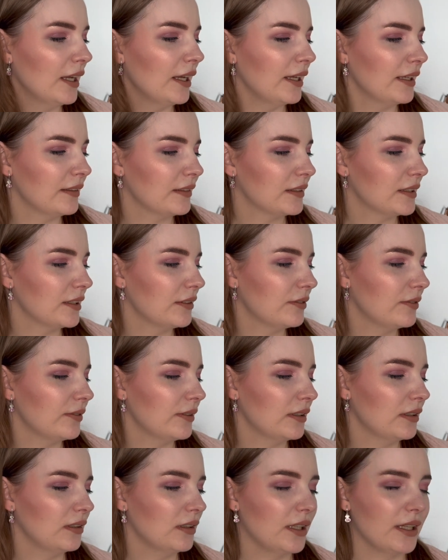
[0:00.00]
and I
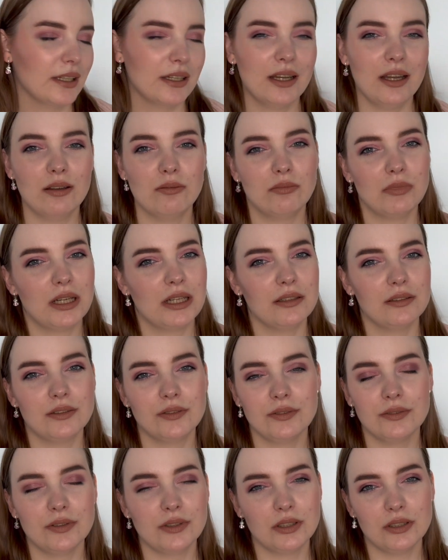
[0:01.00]
feel like I might
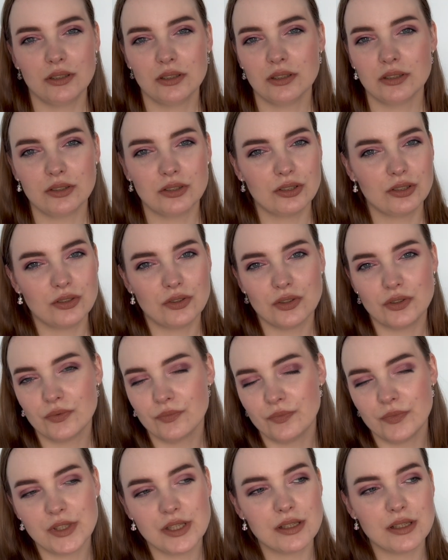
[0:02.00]
finish
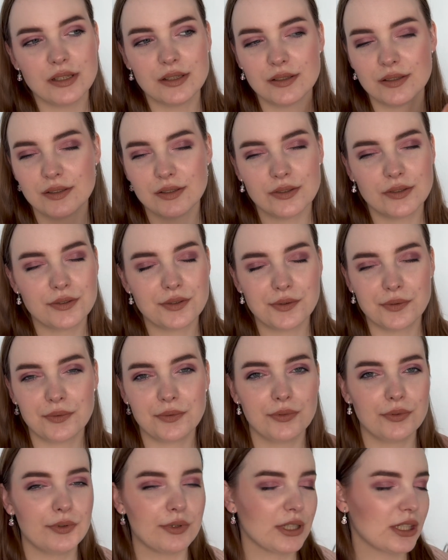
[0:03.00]
these
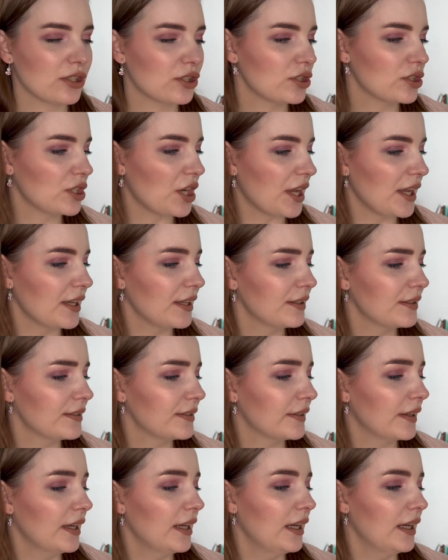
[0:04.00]
3 shades,